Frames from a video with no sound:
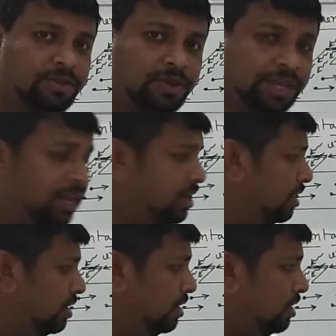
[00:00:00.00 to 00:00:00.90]
Okay.
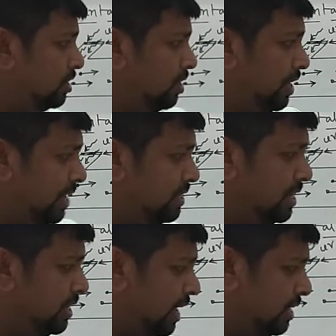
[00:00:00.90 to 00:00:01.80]
So next
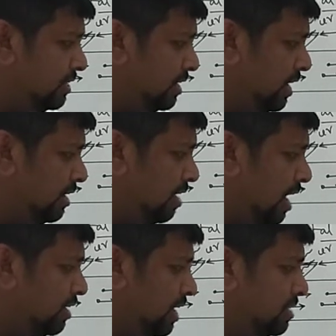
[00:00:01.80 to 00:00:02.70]
in
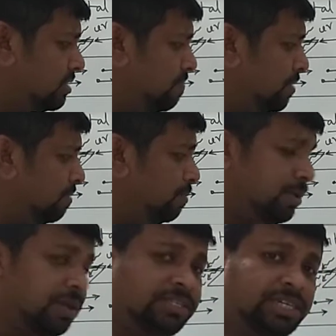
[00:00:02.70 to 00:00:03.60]
third case,
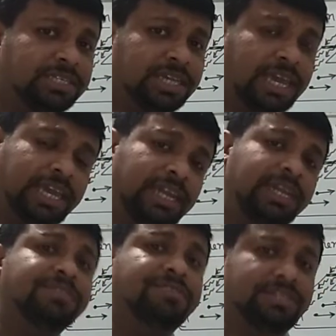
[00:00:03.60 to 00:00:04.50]
frequency is again
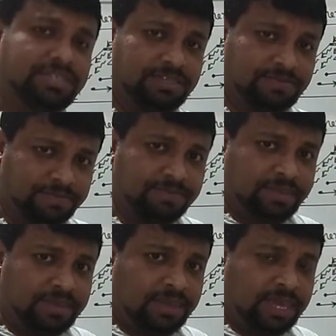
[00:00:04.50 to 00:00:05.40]
increased.
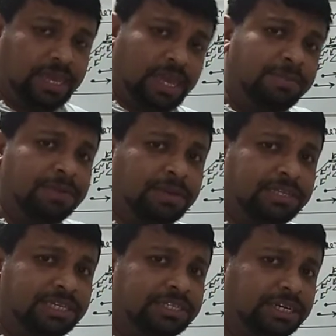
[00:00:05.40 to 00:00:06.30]
Again
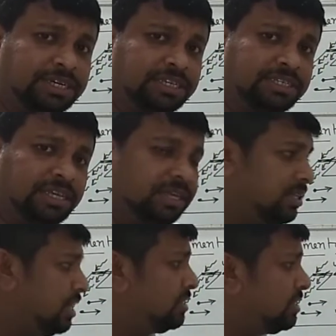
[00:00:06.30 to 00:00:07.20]
frequency is increased.
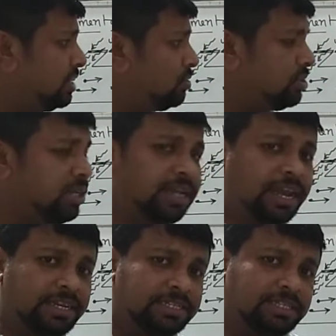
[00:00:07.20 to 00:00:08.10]
Then saturation
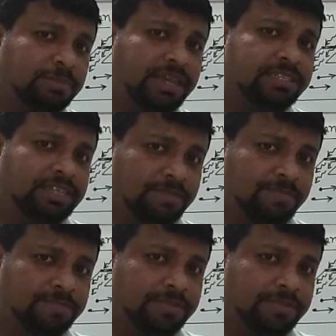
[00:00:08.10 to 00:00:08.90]
current is remain same.